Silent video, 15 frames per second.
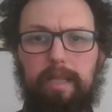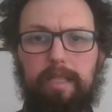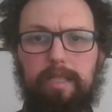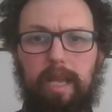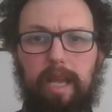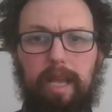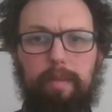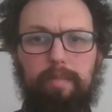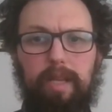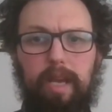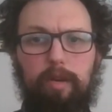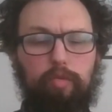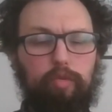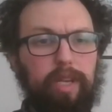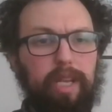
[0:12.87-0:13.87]
that's aimed
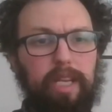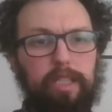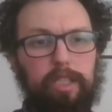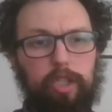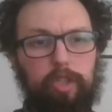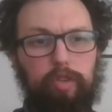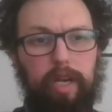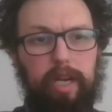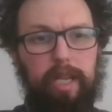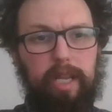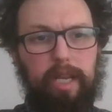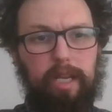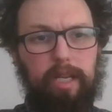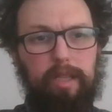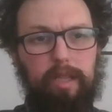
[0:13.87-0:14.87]
at
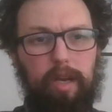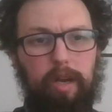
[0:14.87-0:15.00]
reintegrating